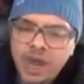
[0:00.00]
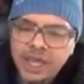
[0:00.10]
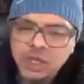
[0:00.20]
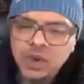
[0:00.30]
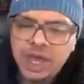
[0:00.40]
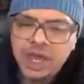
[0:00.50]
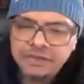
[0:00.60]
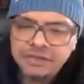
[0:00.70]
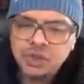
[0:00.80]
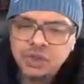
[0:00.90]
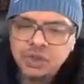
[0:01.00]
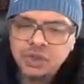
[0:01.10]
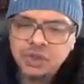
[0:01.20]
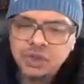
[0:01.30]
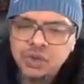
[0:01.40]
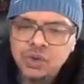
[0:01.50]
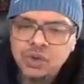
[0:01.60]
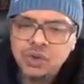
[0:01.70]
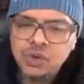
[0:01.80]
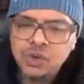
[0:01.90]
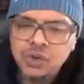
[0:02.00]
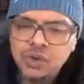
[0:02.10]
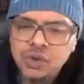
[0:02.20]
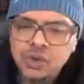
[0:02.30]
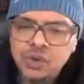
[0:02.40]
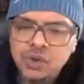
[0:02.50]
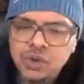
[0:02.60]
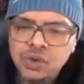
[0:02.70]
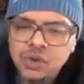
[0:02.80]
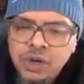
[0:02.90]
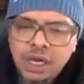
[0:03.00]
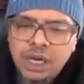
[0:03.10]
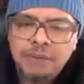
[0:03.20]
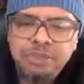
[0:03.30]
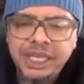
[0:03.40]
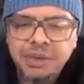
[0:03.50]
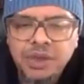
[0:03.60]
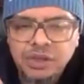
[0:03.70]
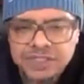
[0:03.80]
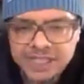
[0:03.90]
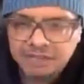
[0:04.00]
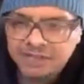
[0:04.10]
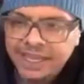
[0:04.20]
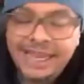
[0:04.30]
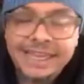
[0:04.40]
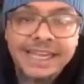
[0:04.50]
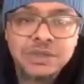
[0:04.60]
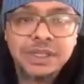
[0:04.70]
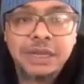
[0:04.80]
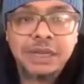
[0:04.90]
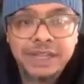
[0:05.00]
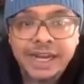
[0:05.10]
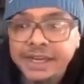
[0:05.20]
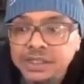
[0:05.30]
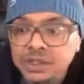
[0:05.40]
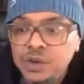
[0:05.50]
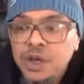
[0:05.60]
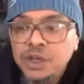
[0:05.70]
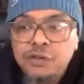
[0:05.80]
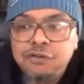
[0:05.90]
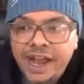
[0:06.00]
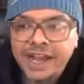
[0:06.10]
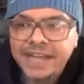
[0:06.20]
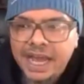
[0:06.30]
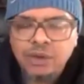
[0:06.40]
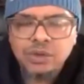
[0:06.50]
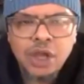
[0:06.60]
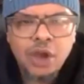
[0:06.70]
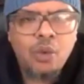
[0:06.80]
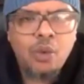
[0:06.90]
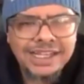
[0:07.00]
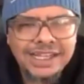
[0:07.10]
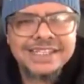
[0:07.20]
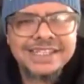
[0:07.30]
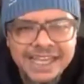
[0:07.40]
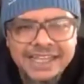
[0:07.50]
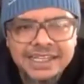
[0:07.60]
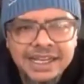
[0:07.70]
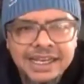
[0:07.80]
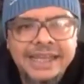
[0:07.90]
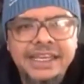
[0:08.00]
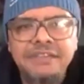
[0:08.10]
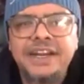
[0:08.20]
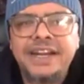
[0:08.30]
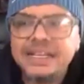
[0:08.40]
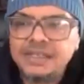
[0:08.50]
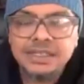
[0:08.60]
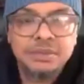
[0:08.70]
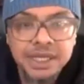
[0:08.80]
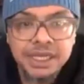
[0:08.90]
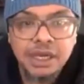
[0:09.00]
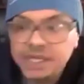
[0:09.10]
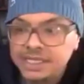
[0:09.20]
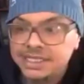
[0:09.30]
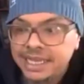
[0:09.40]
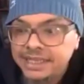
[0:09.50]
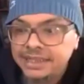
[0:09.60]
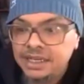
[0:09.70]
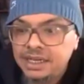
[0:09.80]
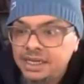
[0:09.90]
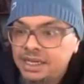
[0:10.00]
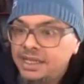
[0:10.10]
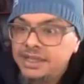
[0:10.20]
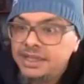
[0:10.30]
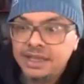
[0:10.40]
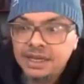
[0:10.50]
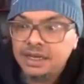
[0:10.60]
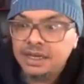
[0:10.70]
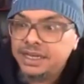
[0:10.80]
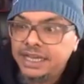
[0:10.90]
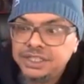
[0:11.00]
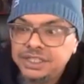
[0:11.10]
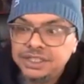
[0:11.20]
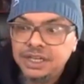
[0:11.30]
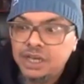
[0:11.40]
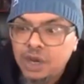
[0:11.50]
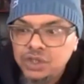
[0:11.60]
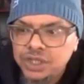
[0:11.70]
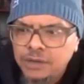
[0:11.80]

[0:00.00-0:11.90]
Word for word: you the way you have to um, be with yourself and yeah. that's what i'm trying to to find out what is that like even russell domingo he's like the the national coach now yeah